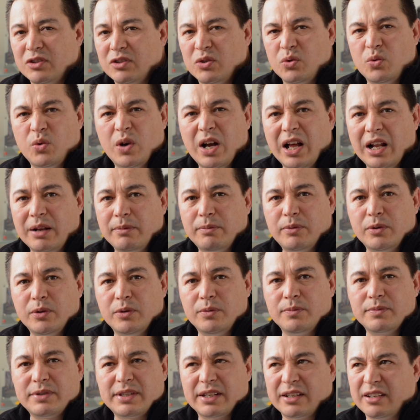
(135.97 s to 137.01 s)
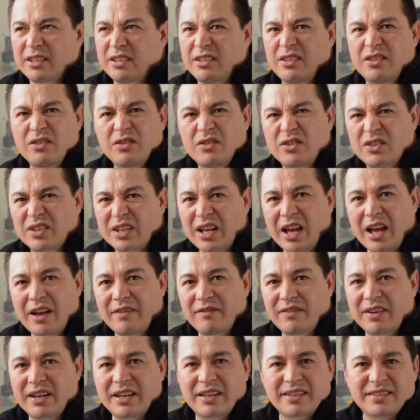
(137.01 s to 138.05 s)
Two albums, a huge
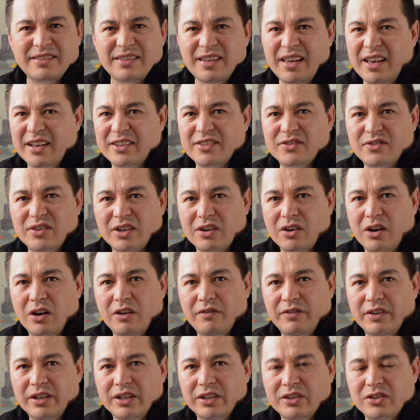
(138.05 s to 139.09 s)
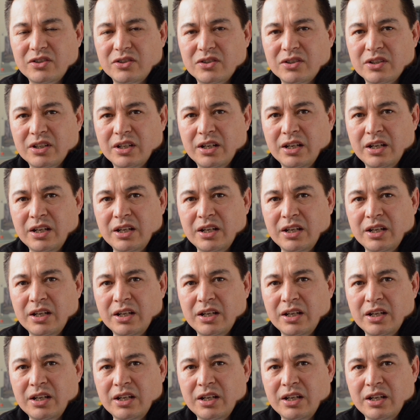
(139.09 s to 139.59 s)
canvas, extra coverage.